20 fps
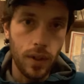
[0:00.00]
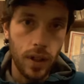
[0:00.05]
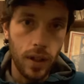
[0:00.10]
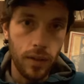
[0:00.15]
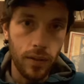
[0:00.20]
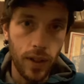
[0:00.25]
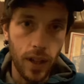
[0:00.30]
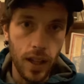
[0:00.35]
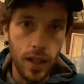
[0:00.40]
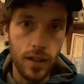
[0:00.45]
I
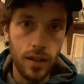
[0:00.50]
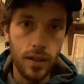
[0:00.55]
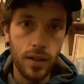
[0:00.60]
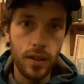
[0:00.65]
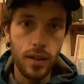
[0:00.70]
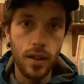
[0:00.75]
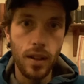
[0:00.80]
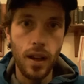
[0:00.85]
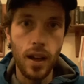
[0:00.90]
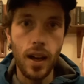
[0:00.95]
have
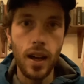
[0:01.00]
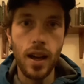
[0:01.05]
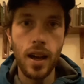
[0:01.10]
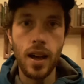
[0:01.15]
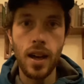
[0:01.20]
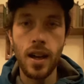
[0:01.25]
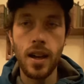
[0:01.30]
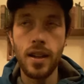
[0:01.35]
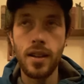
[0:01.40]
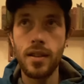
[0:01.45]
kids,
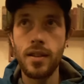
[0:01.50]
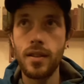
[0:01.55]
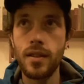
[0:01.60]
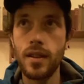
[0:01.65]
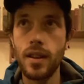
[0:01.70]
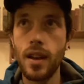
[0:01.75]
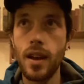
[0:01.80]
and